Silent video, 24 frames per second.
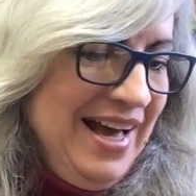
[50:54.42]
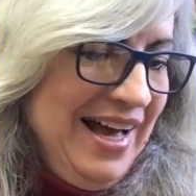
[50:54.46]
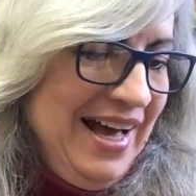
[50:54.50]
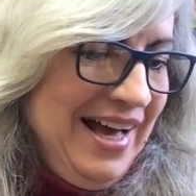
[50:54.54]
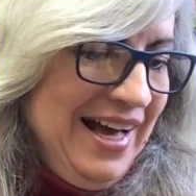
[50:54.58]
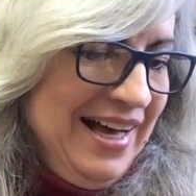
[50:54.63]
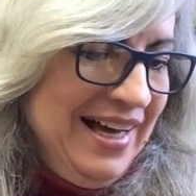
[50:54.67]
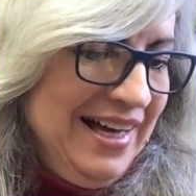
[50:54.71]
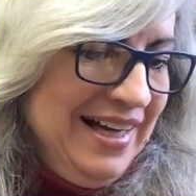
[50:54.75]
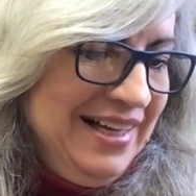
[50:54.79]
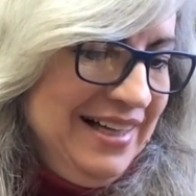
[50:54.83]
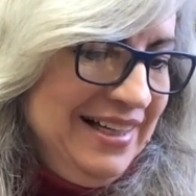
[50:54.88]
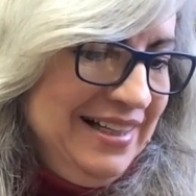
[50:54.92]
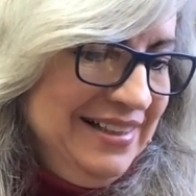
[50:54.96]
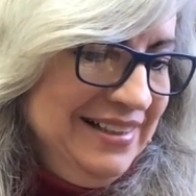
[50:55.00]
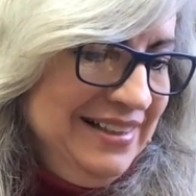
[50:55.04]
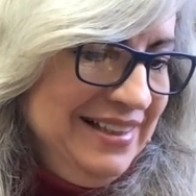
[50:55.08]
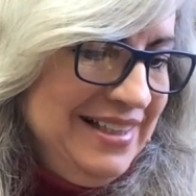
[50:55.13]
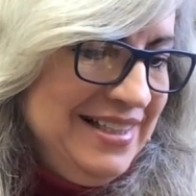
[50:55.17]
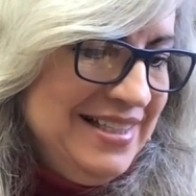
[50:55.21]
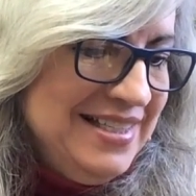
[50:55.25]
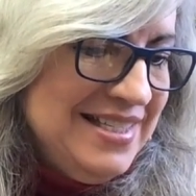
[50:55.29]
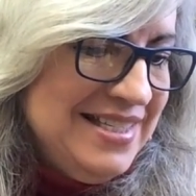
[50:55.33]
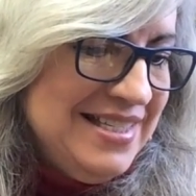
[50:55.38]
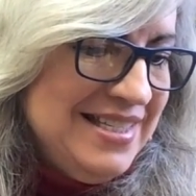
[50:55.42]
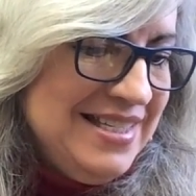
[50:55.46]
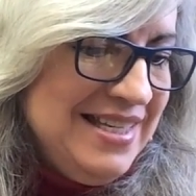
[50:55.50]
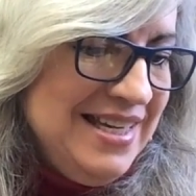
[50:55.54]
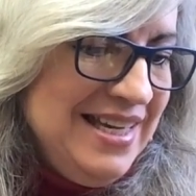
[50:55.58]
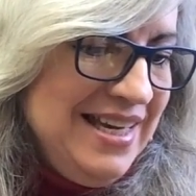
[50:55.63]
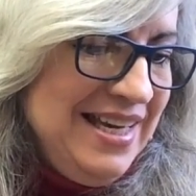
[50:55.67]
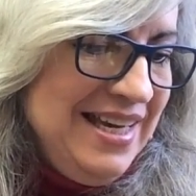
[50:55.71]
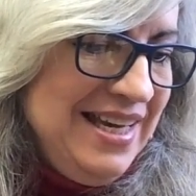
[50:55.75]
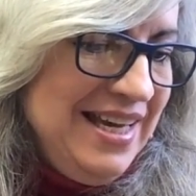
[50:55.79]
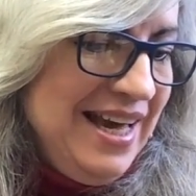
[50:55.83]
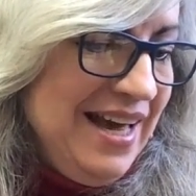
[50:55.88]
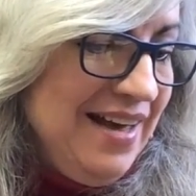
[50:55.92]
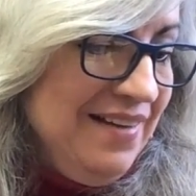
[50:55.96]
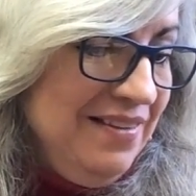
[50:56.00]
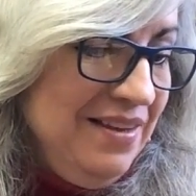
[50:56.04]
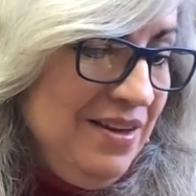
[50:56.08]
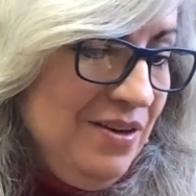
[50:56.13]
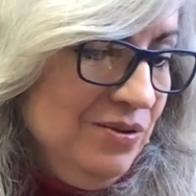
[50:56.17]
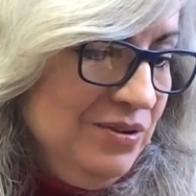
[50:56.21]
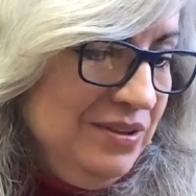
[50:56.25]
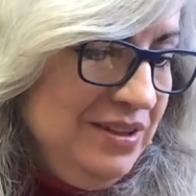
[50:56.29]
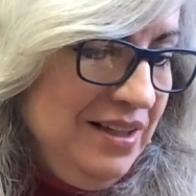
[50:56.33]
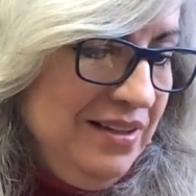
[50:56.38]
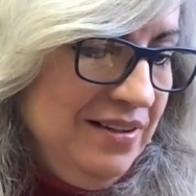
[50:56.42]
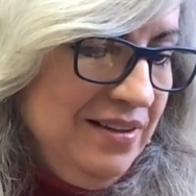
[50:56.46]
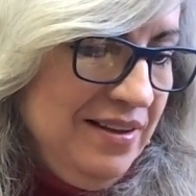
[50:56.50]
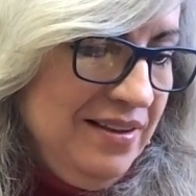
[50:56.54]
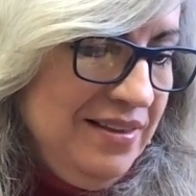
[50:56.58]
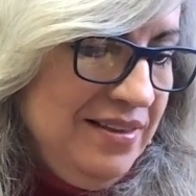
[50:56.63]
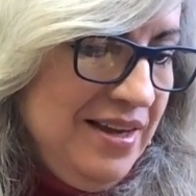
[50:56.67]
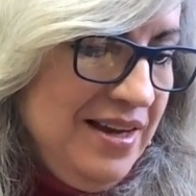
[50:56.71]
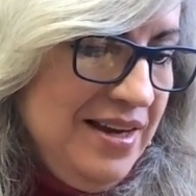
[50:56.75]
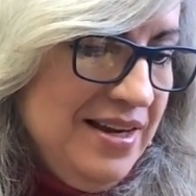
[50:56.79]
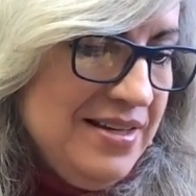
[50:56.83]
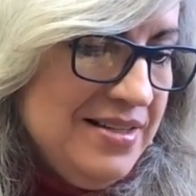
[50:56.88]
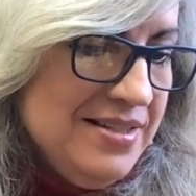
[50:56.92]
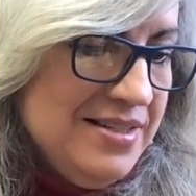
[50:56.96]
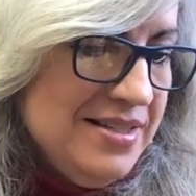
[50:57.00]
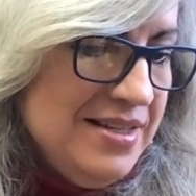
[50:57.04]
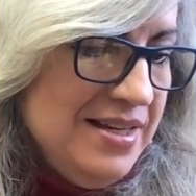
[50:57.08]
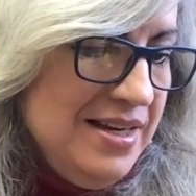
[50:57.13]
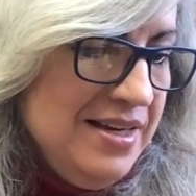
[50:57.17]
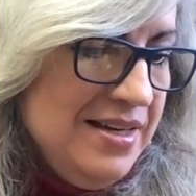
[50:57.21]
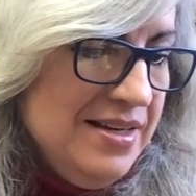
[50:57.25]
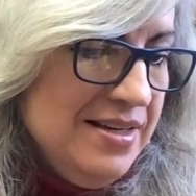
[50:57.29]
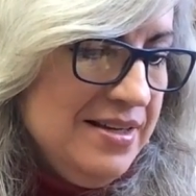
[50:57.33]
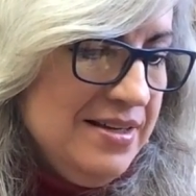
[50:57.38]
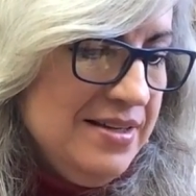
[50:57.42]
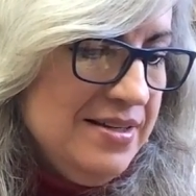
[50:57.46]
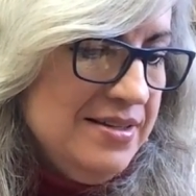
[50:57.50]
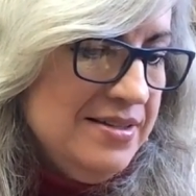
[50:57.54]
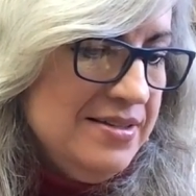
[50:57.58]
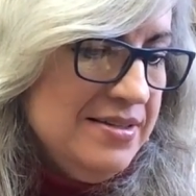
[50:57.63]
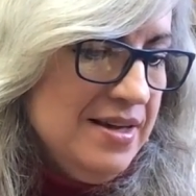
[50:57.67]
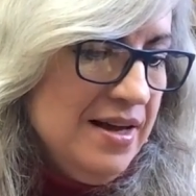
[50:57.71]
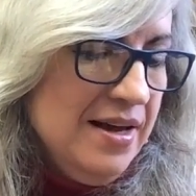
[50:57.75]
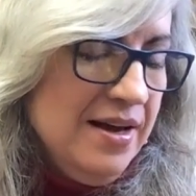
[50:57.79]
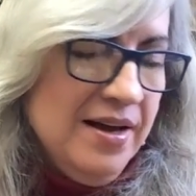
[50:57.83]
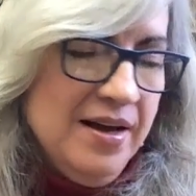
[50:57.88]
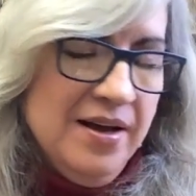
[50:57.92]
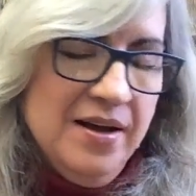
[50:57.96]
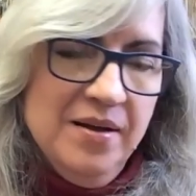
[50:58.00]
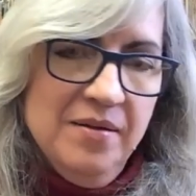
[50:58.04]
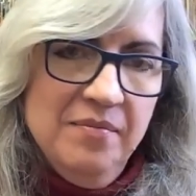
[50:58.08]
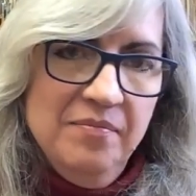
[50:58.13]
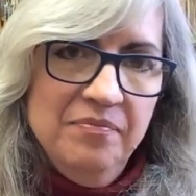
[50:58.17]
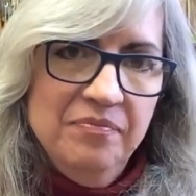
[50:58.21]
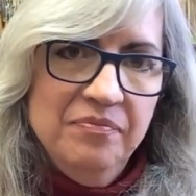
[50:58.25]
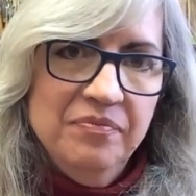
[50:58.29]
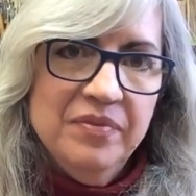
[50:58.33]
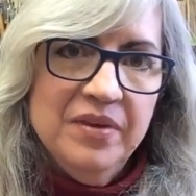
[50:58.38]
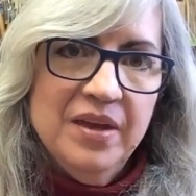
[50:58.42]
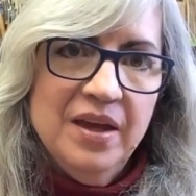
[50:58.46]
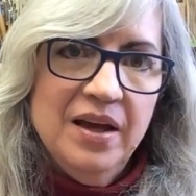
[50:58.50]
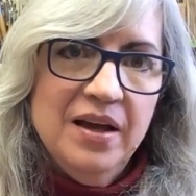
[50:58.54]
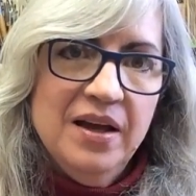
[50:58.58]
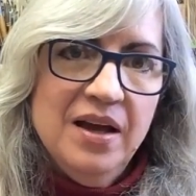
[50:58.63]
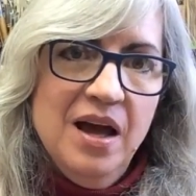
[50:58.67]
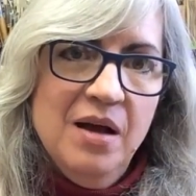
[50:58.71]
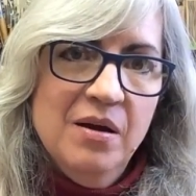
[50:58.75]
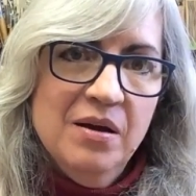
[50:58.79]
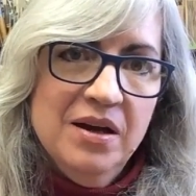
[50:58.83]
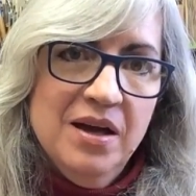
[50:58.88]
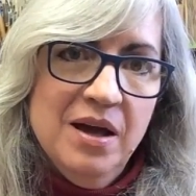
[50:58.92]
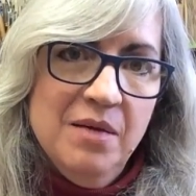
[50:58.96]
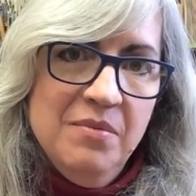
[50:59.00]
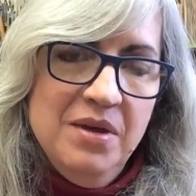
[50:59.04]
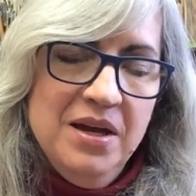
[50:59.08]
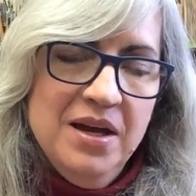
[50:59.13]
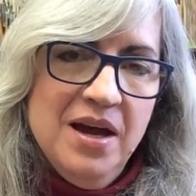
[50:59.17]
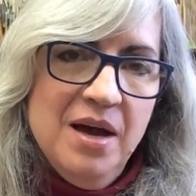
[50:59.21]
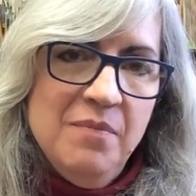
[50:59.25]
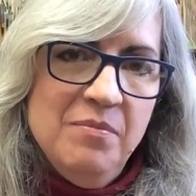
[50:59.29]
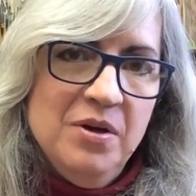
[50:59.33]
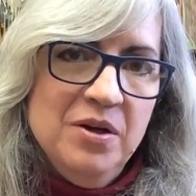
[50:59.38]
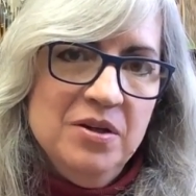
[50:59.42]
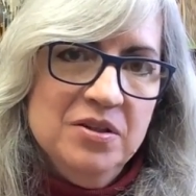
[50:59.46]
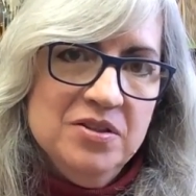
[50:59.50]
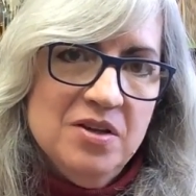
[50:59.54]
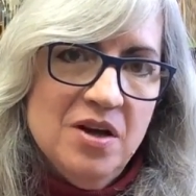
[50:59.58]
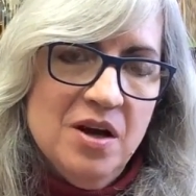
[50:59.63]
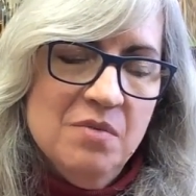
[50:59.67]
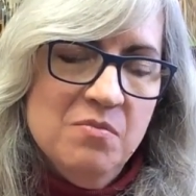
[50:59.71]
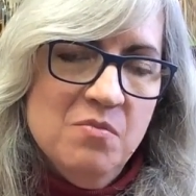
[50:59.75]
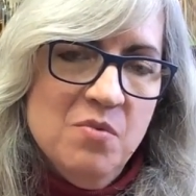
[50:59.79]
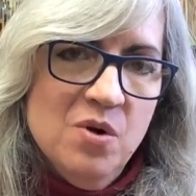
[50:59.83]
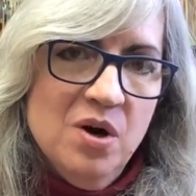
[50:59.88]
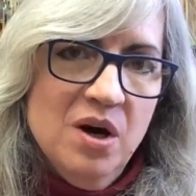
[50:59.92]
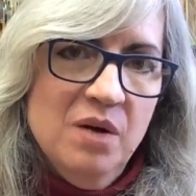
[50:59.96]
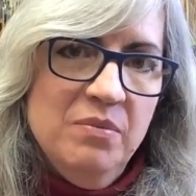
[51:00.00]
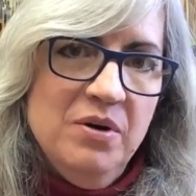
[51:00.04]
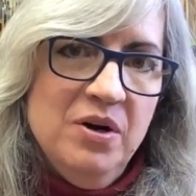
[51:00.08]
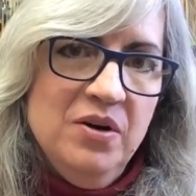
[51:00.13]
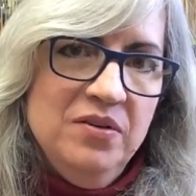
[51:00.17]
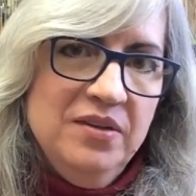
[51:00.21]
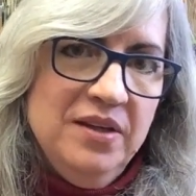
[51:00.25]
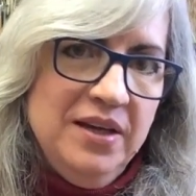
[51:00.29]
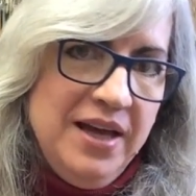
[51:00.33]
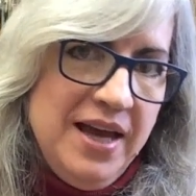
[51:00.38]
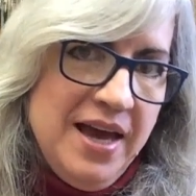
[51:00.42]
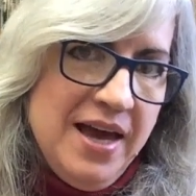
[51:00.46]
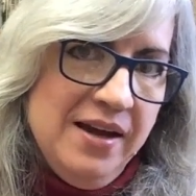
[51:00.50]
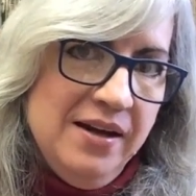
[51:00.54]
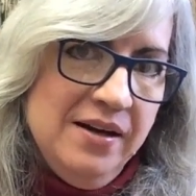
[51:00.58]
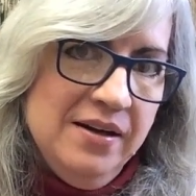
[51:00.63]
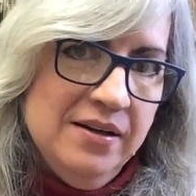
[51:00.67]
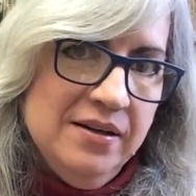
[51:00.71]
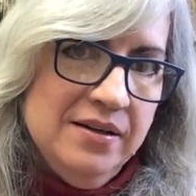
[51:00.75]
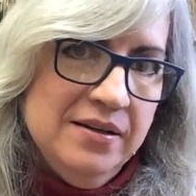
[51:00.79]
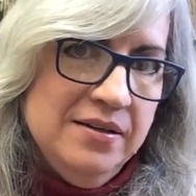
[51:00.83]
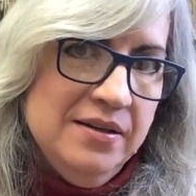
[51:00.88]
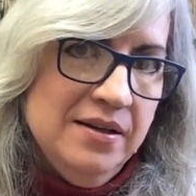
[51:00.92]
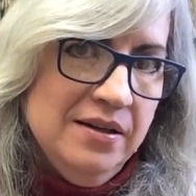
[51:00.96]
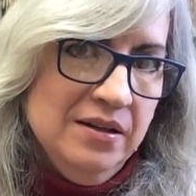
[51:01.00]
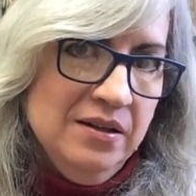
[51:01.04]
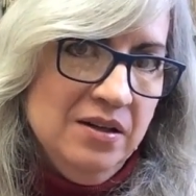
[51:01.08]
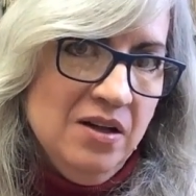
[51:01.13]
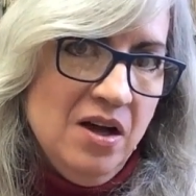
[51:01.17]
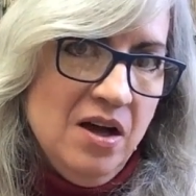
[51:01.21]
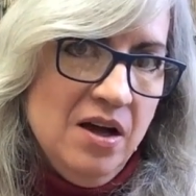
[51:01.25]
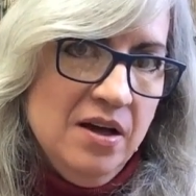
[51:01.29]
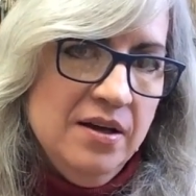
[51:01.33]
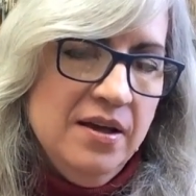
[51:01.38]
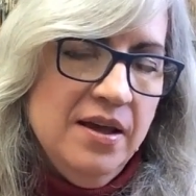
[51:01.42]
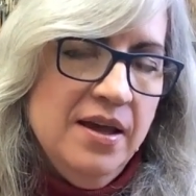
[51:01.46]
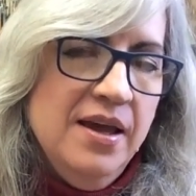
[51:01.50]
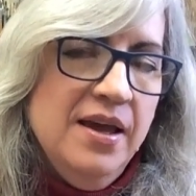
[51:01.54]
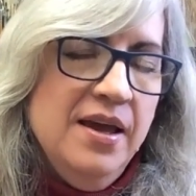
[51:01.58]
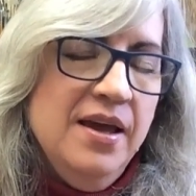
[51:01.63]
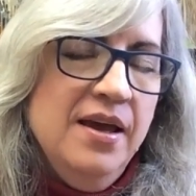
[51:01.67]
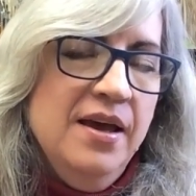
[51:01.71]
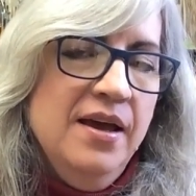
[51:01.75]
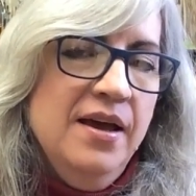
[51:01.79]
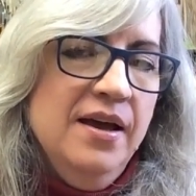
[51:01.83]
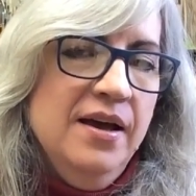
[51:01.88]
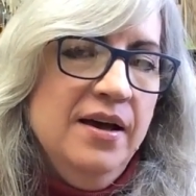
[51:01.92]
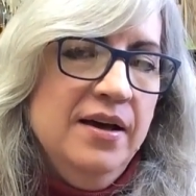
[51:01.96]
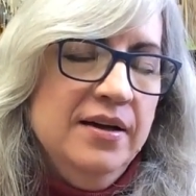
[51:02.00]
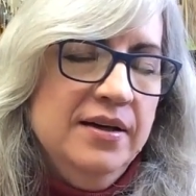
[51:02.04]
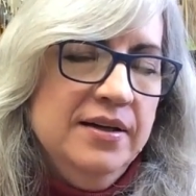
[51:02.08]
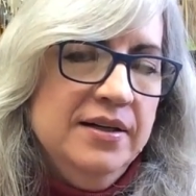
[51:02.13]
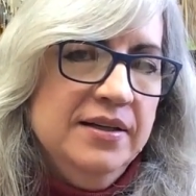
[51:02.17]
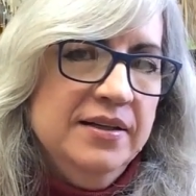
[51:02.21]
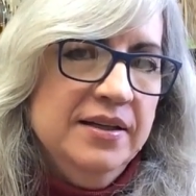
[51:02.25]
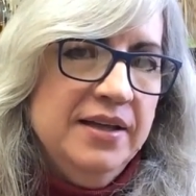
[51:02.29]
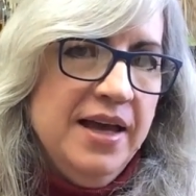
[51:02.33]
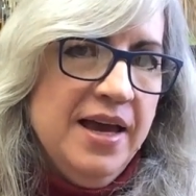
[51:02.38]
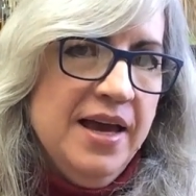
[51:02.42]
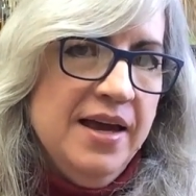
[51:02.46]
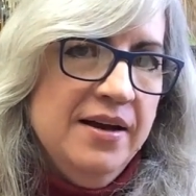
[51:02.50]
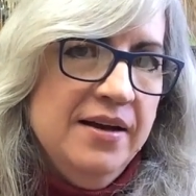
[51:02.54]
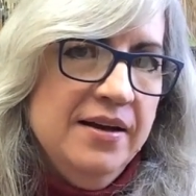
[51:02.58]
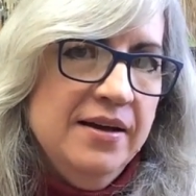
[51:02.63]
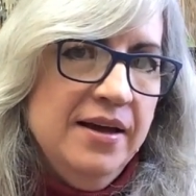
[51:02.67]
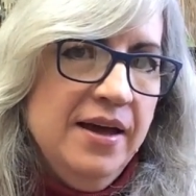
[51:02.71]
Let's see. Yeah, the only other things is coming up, I'll talk more about the Canada knit-along, the Canada